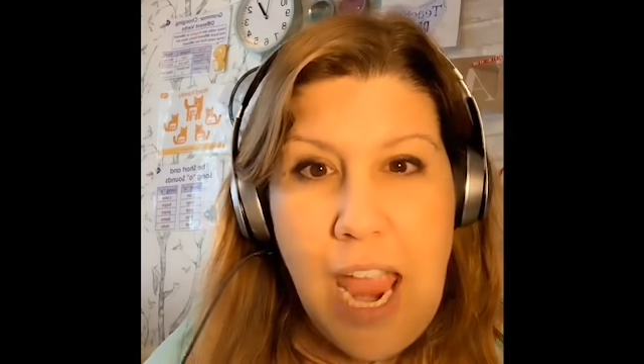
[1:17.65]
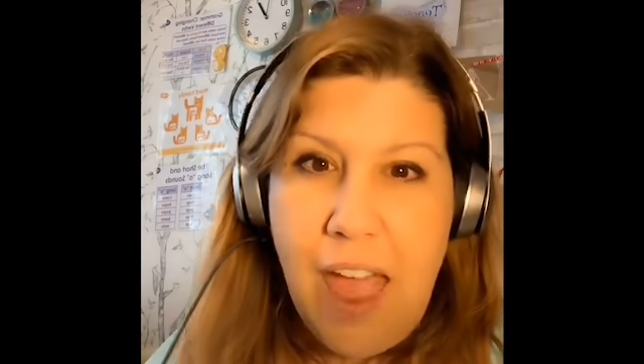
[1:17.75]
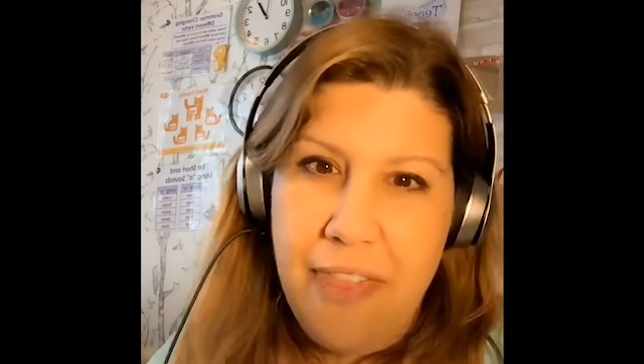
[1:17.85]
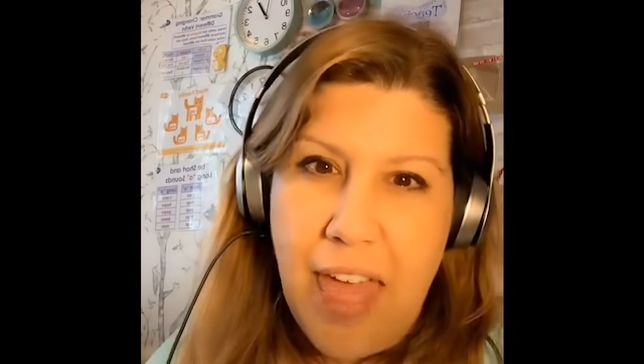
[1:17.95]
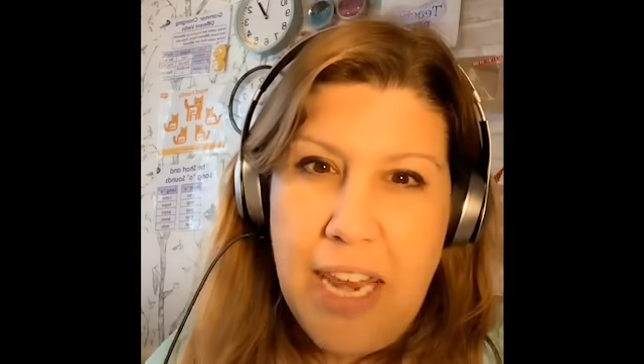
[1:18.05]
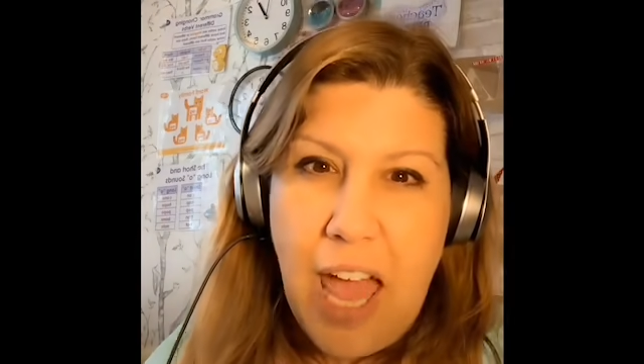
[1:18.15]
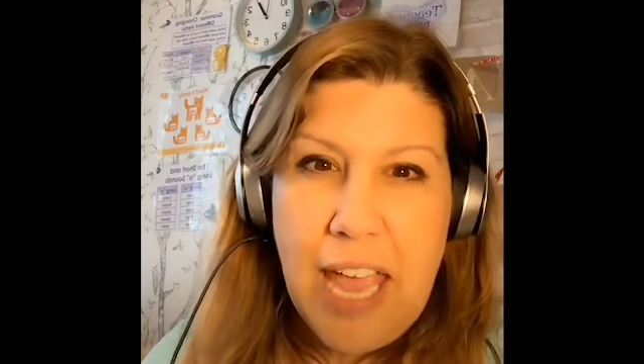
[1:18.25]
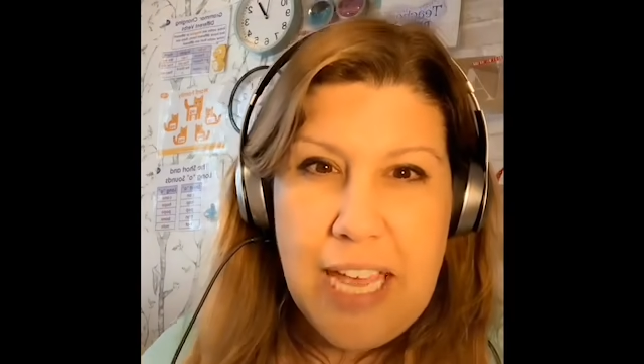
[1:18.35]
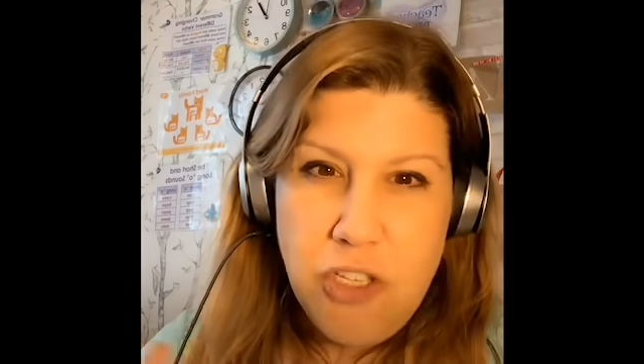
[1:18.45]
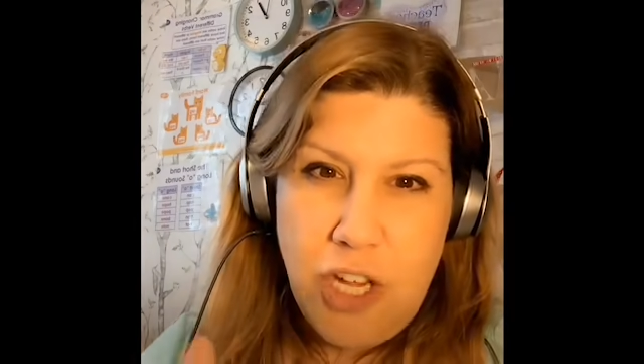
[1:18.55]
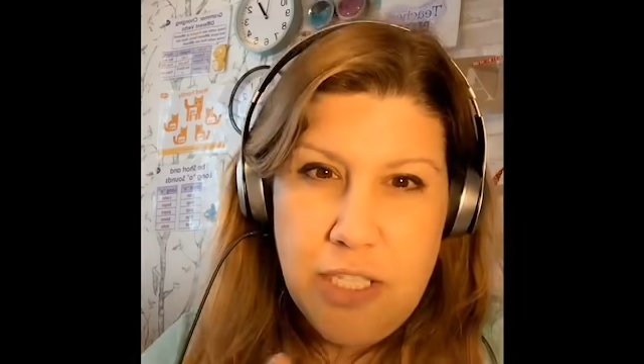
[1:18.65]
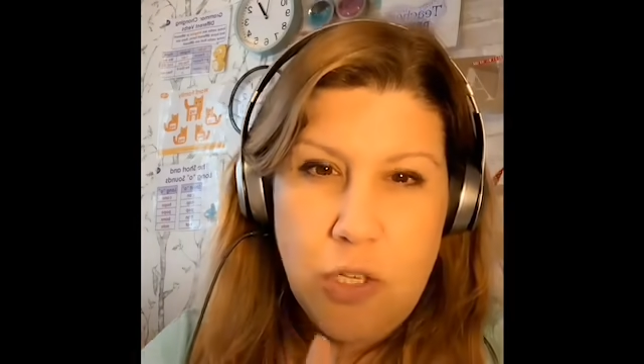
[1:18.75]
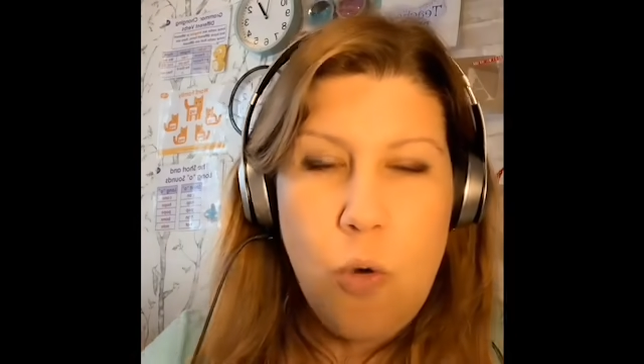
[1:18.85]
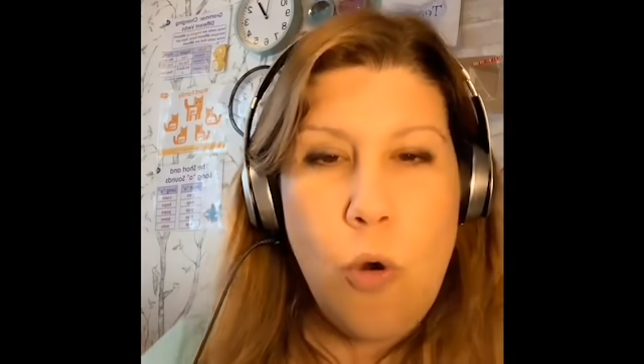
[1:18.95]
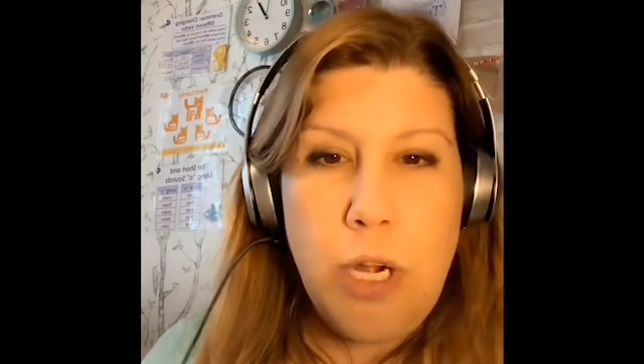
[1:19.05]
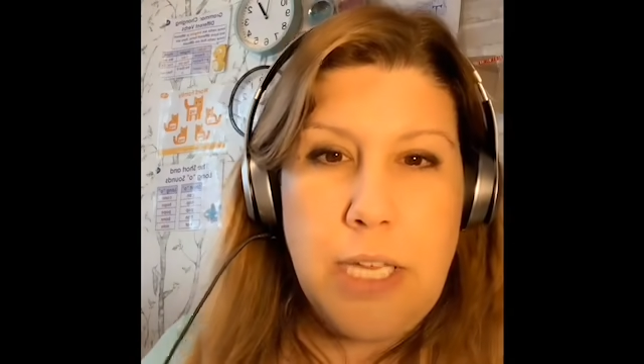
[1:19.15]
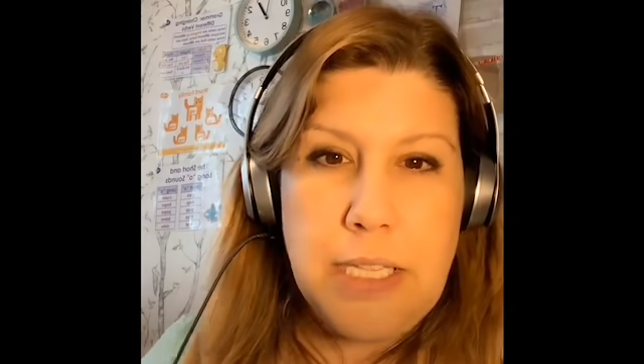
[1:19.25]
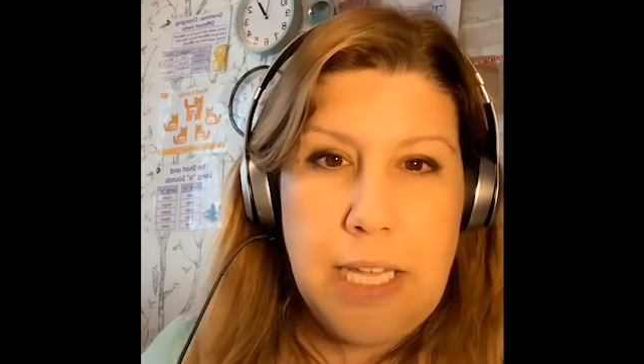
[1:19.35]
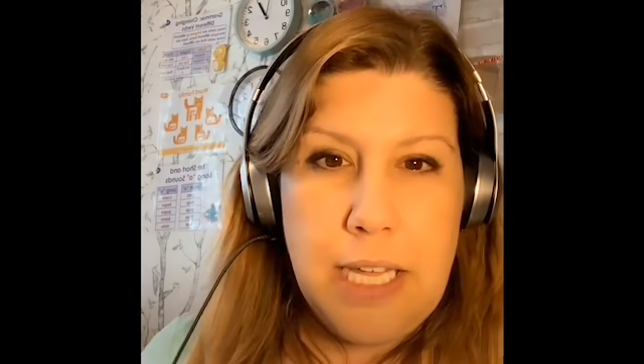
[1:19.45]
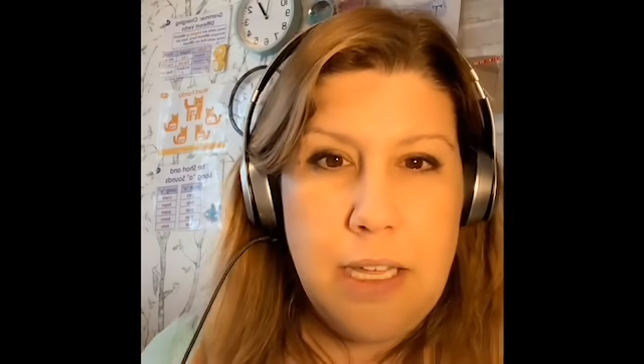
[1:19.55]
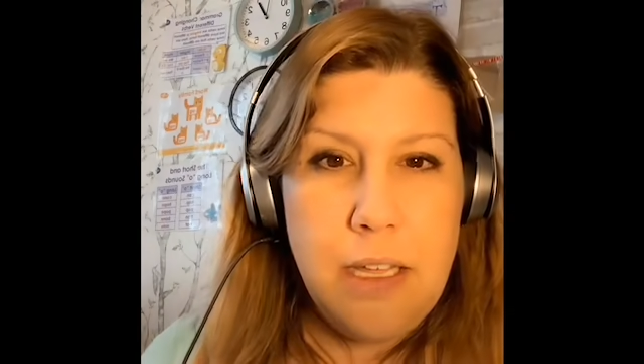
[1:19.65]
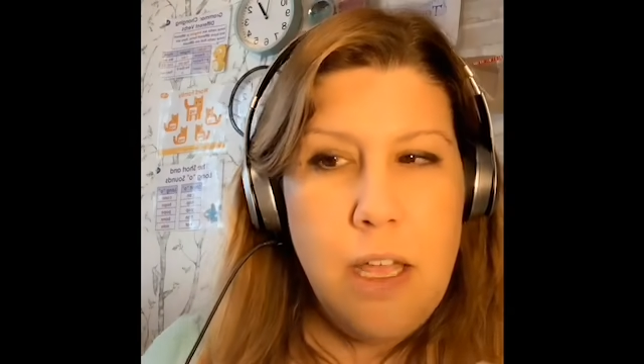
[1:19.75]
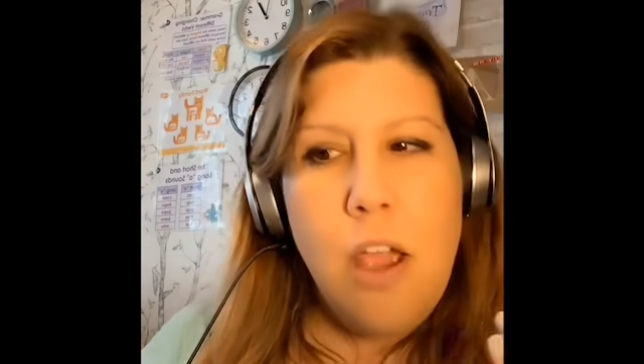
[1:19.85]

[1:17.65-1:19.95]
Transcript: and then I adjust accordingly.